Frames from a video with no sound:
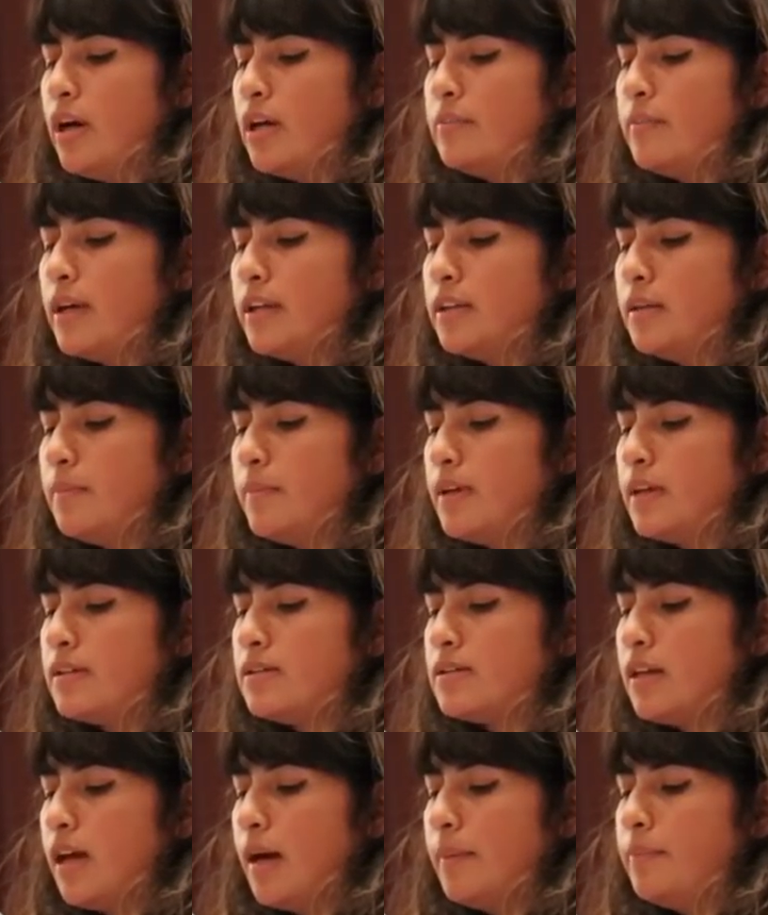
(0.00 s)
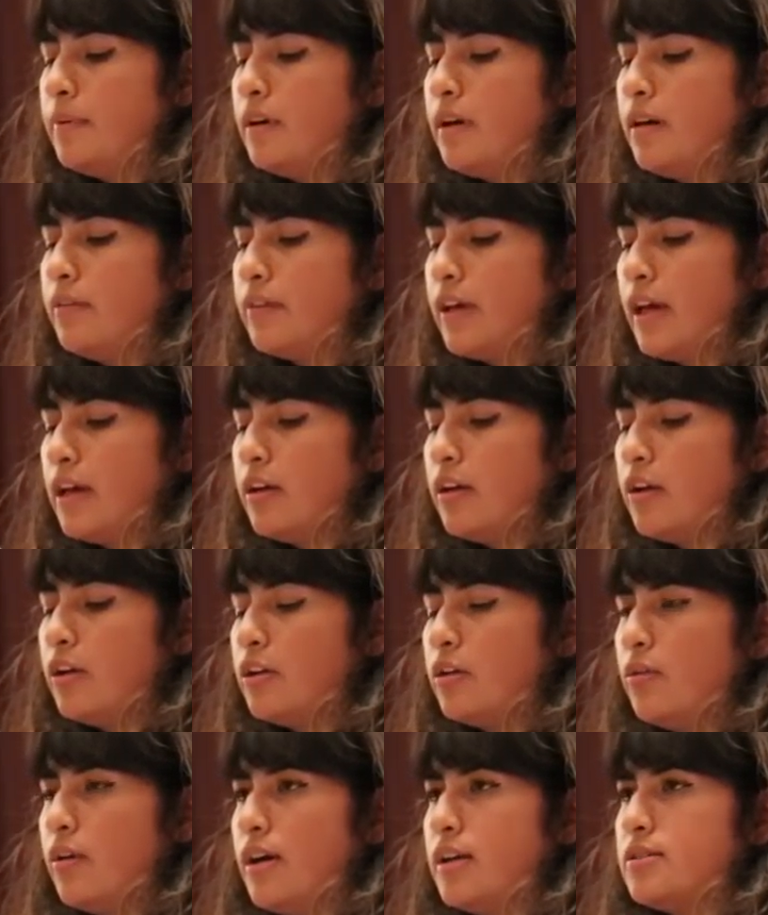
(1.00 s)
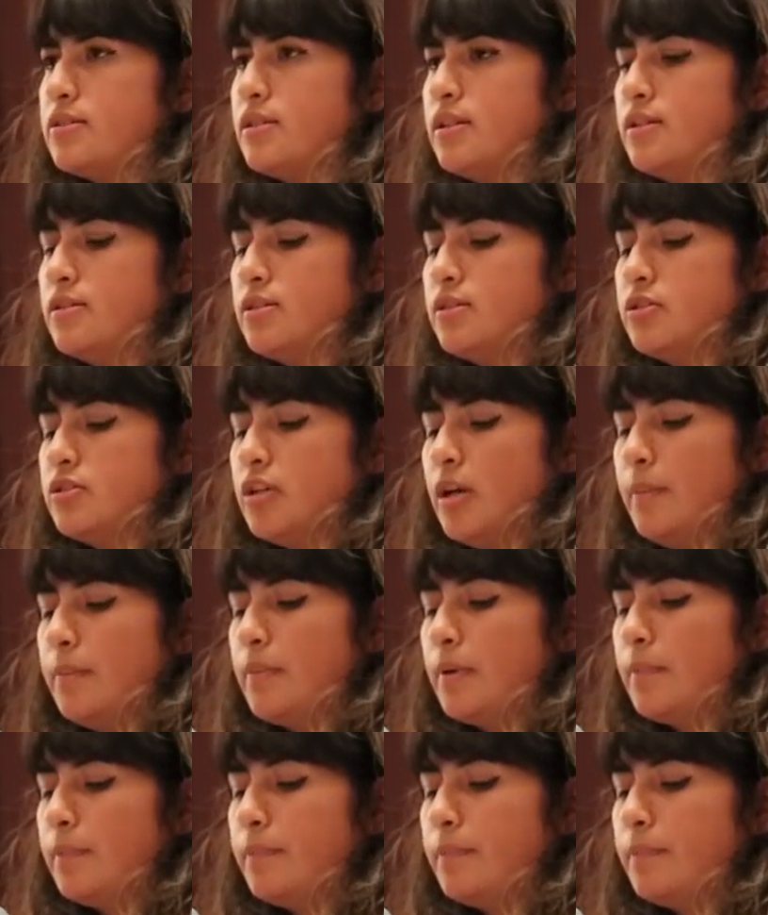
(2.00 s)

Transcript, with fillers: had made the big step of getting her U.S. citizenship.